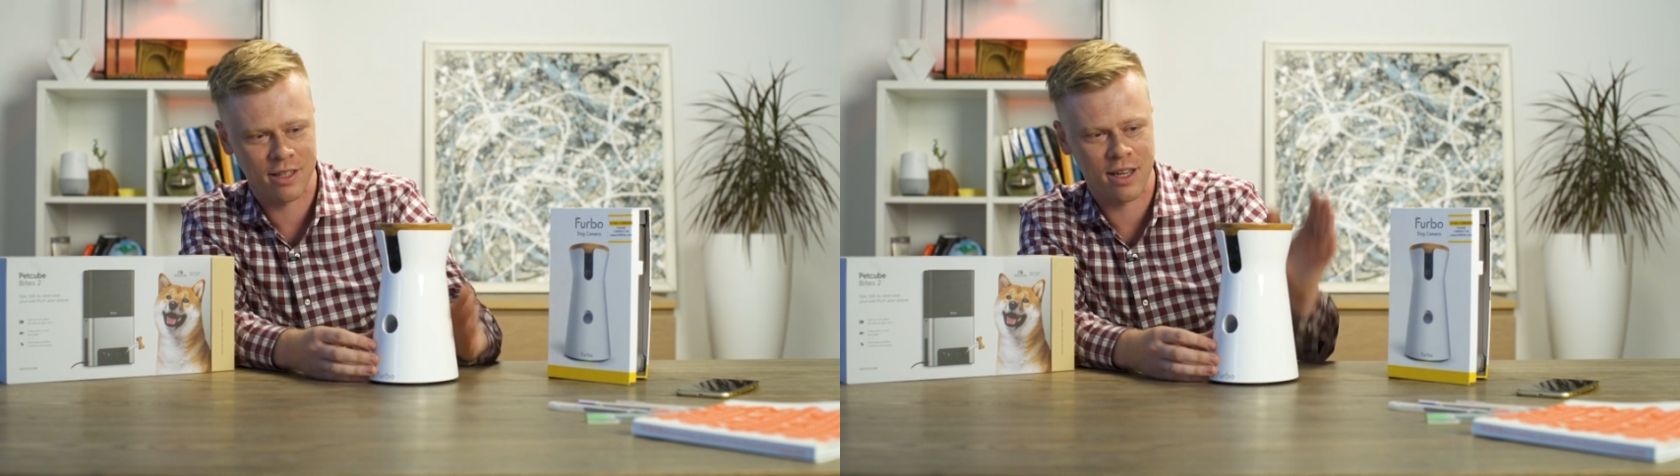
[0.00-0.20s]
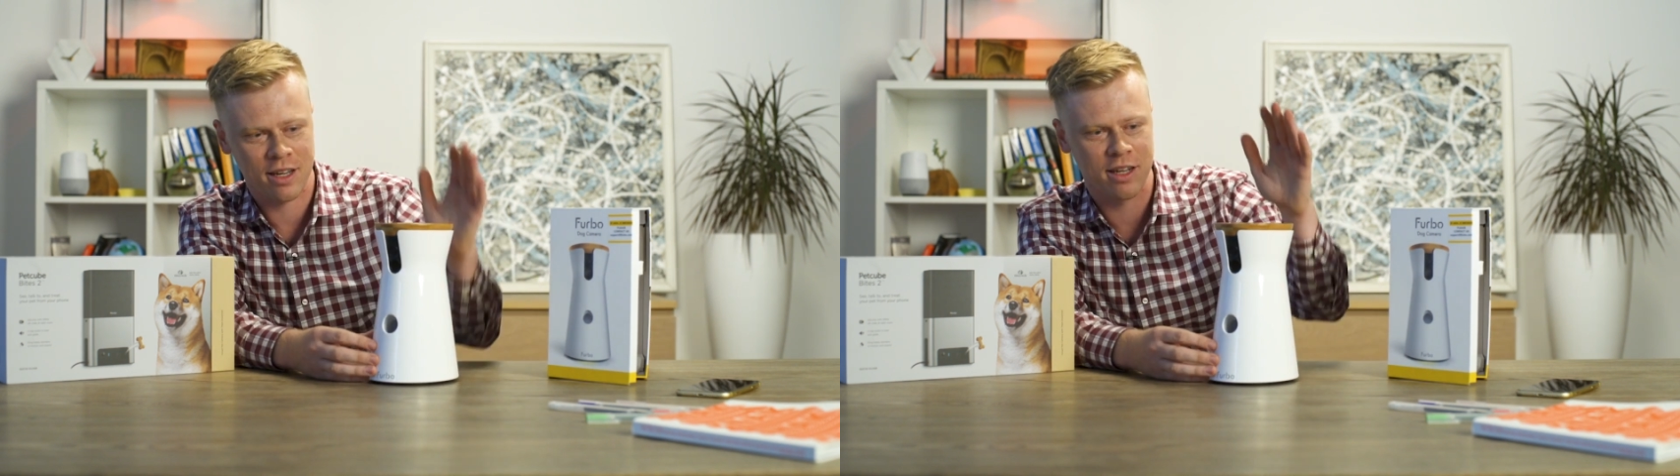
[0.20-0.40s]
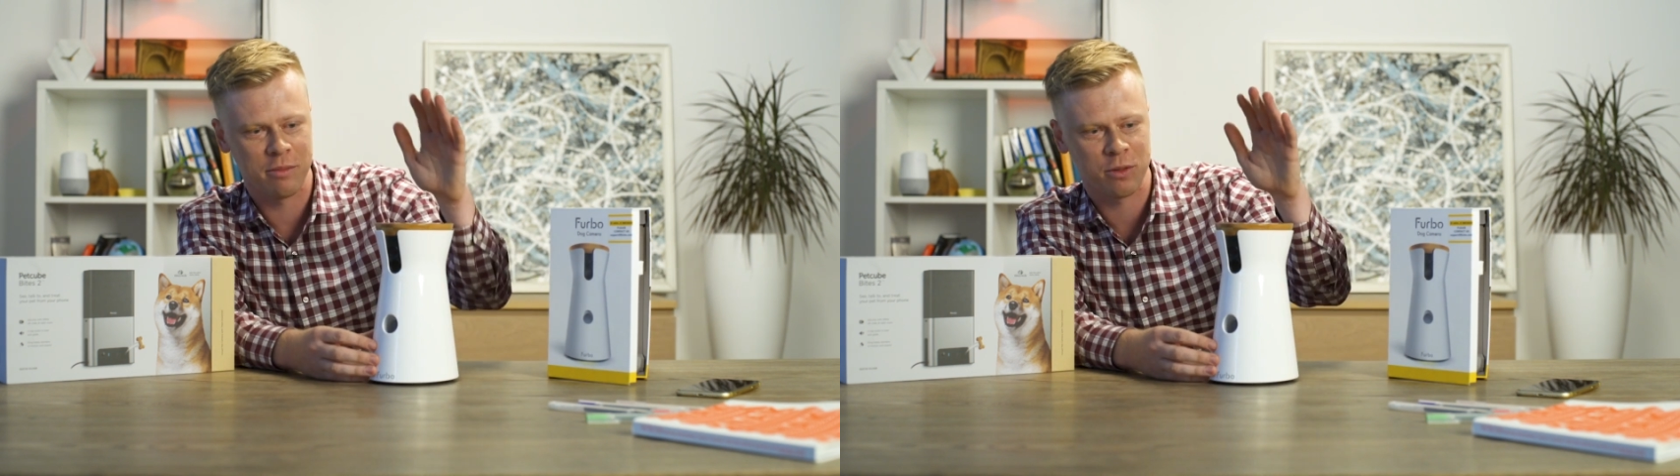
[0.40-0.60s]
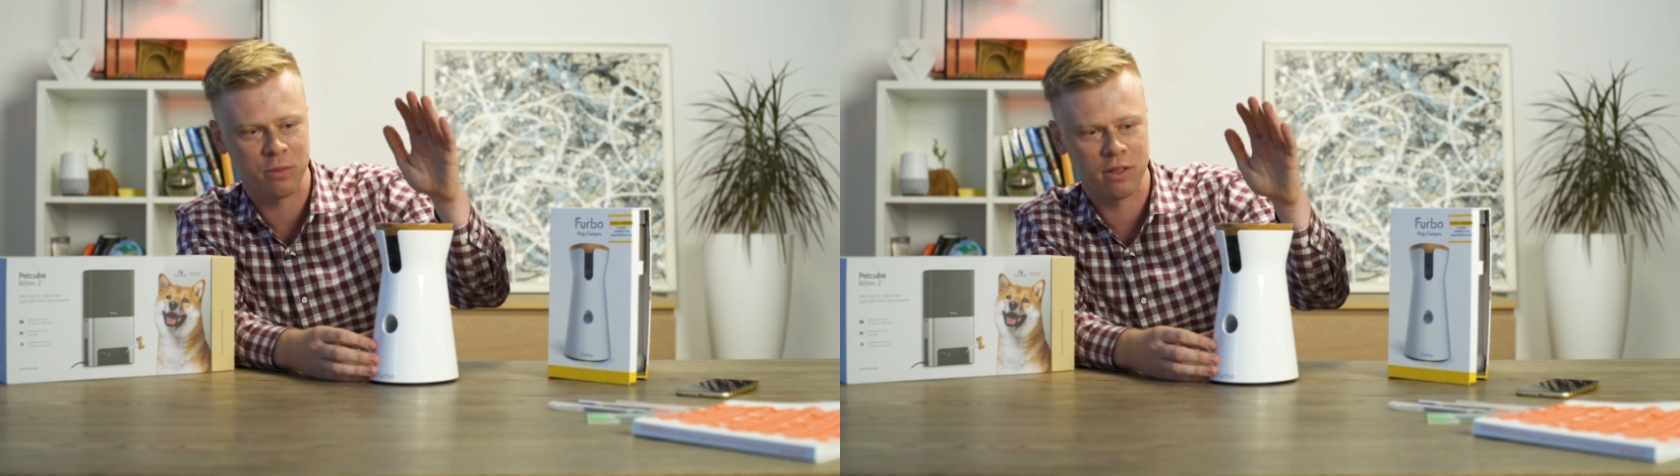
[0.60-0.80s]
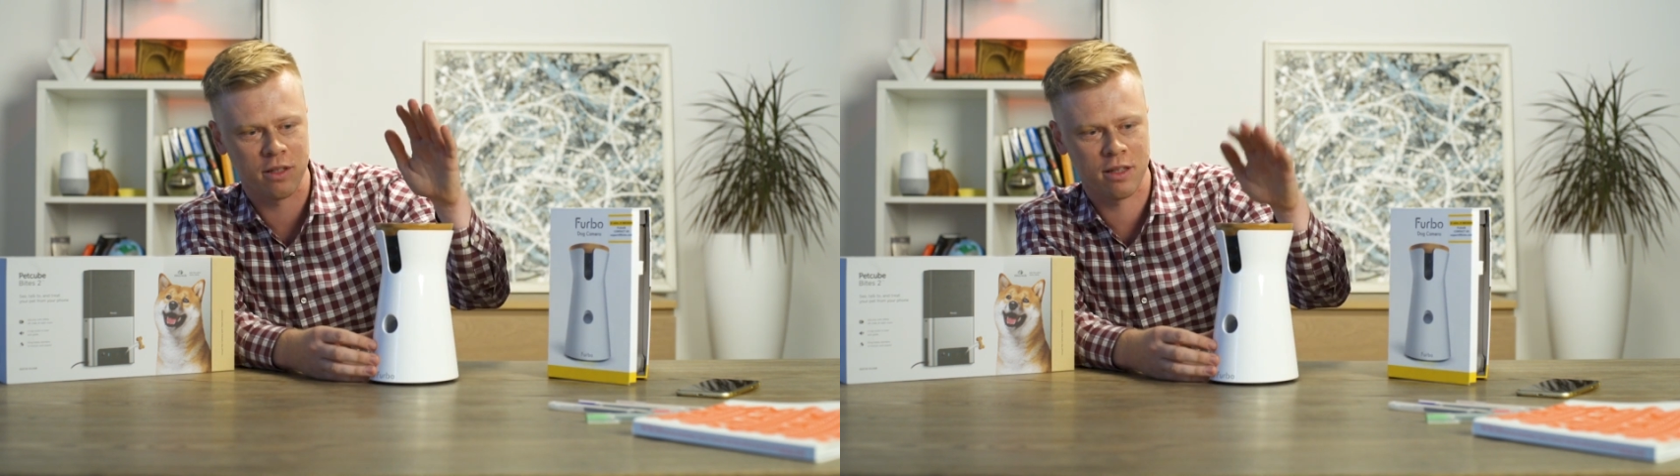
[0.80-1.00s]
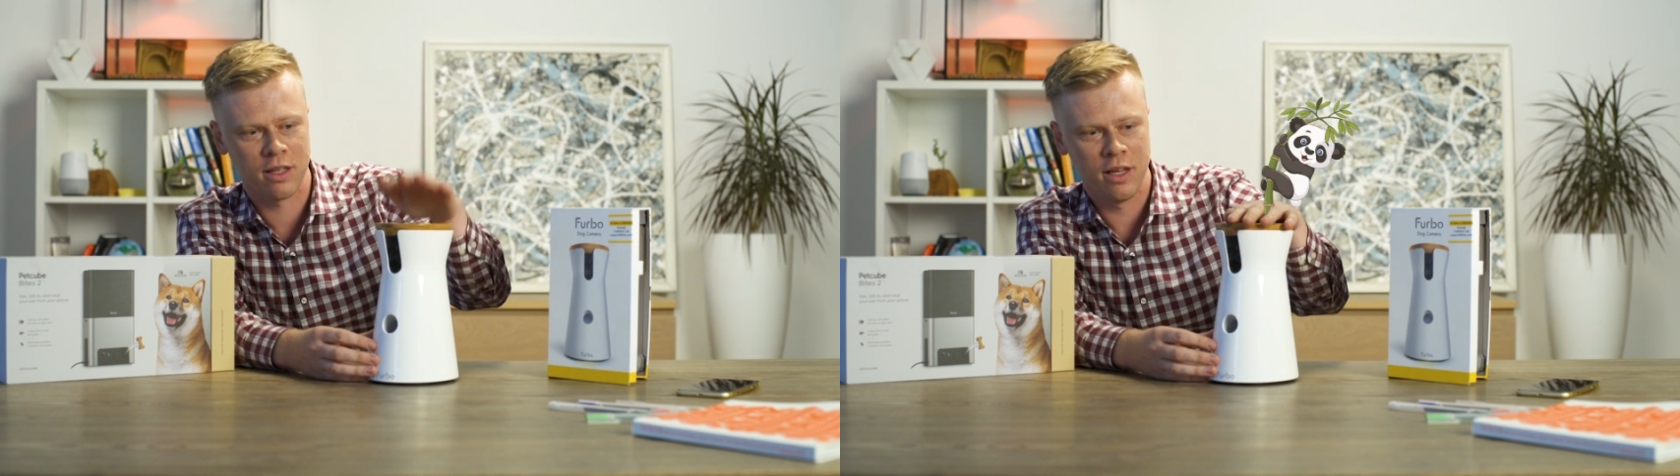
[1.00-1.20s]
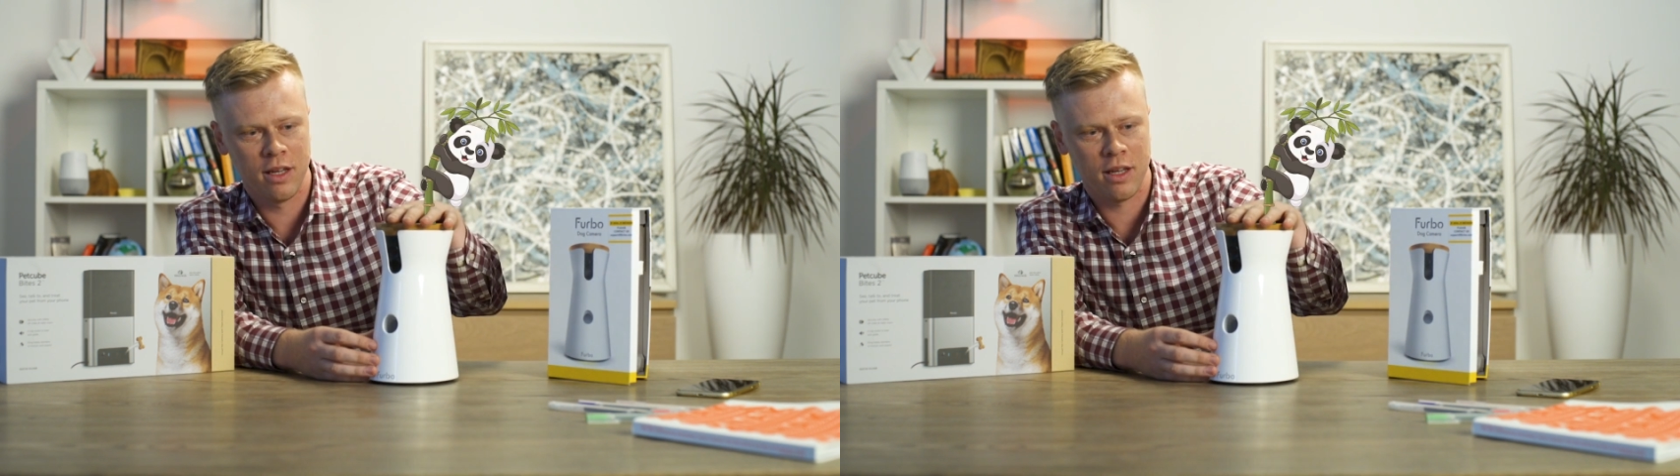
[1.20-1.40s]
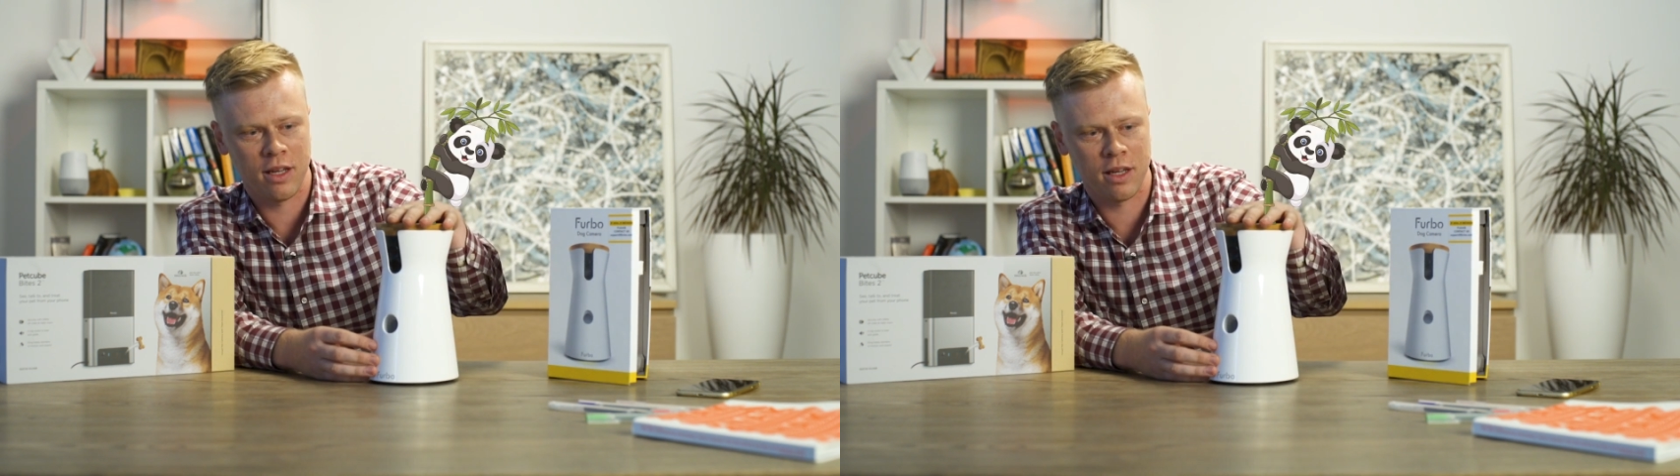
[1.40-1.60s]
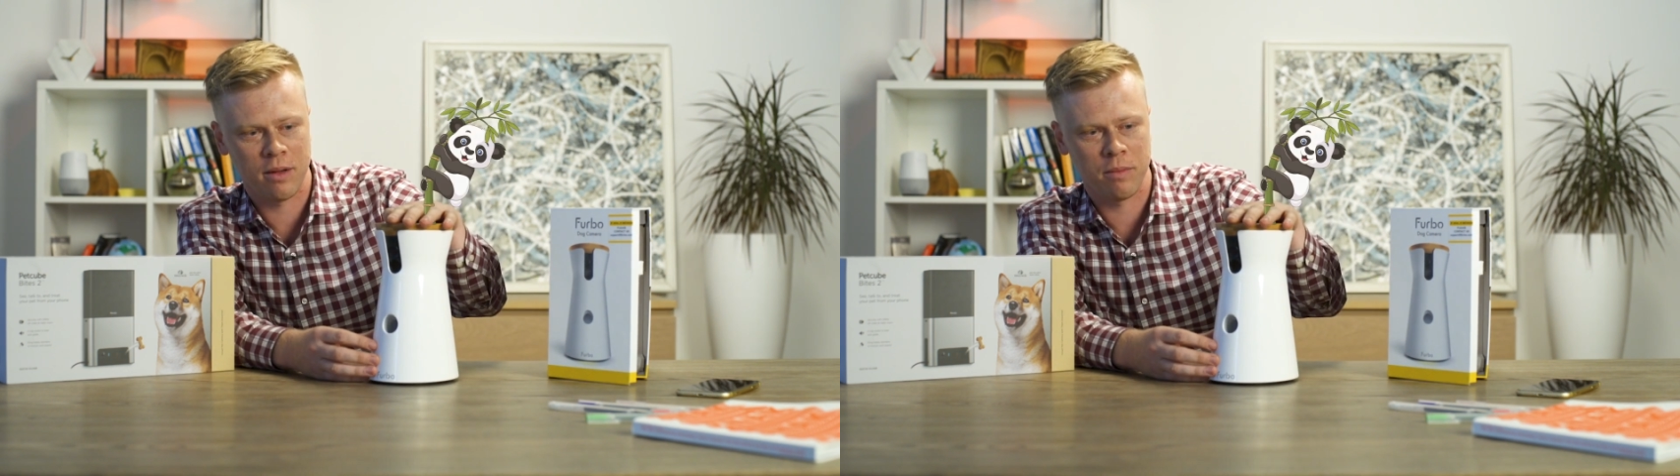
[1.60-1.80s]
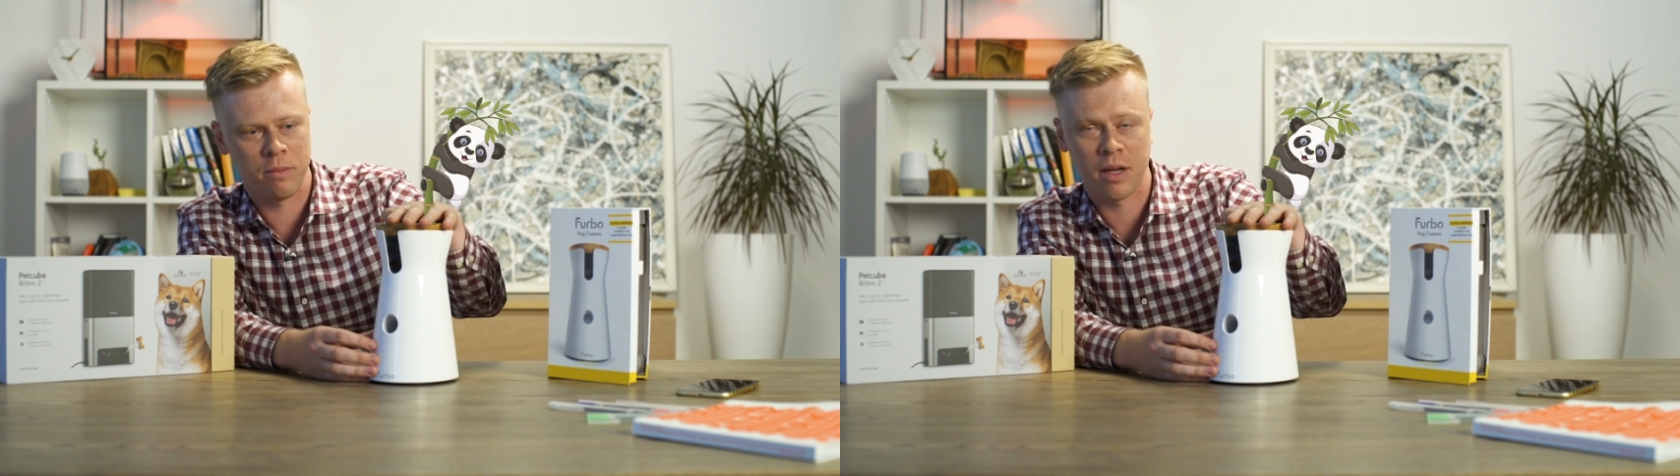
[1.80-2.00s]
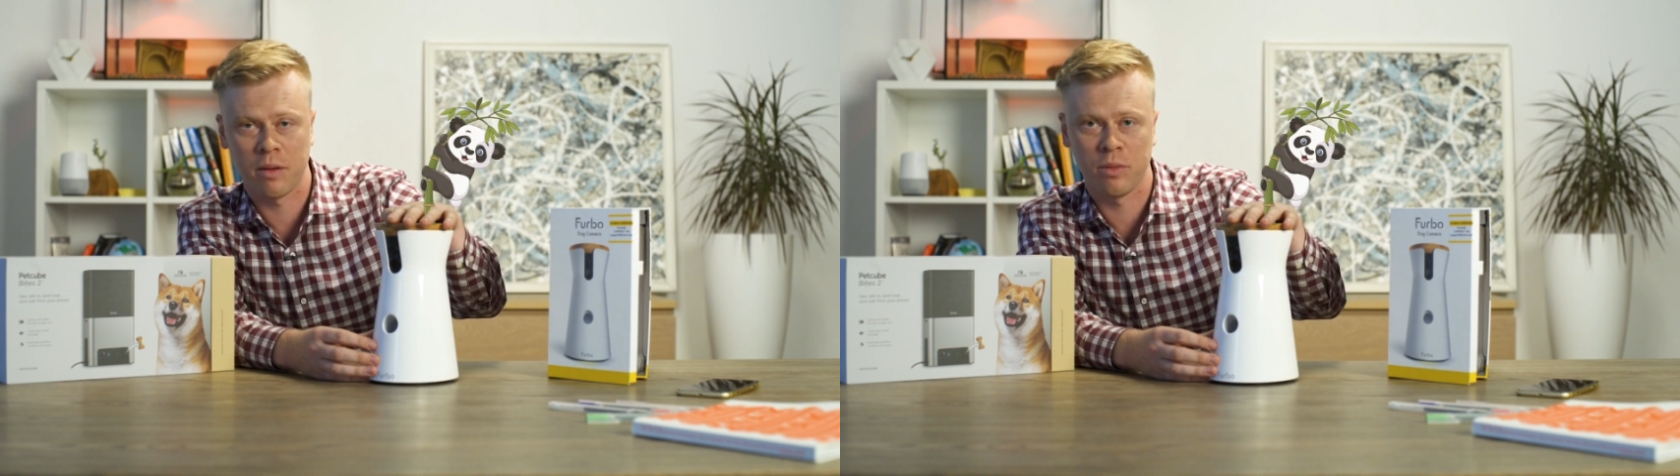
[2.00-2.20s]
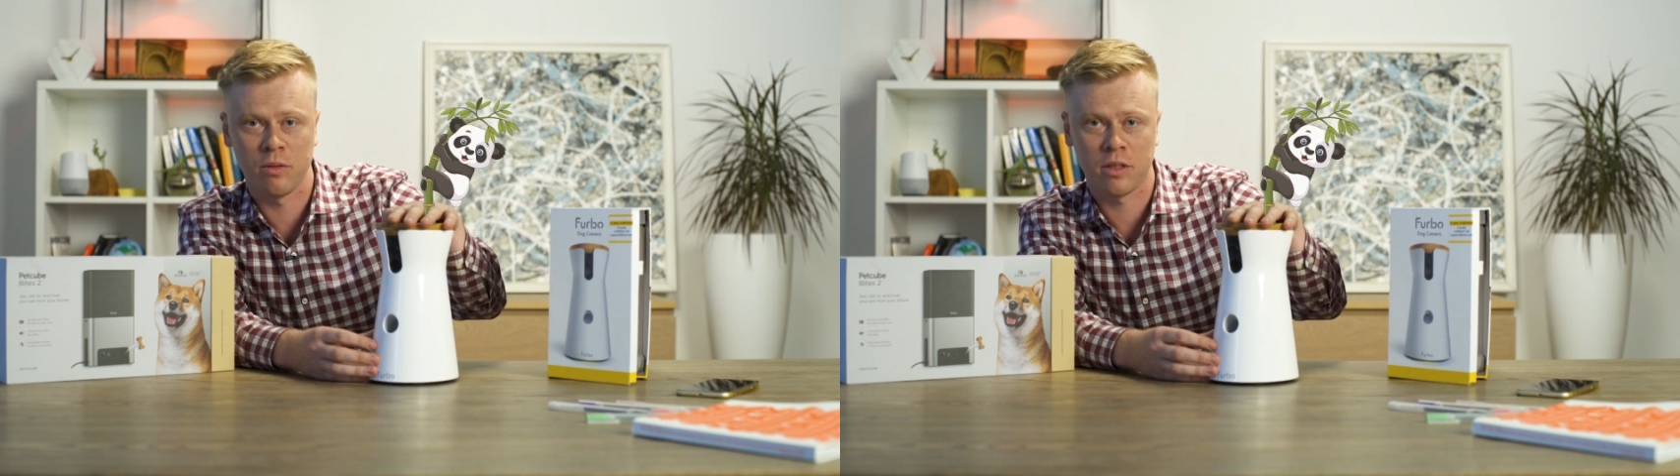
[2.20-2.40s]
It comes with a bamboo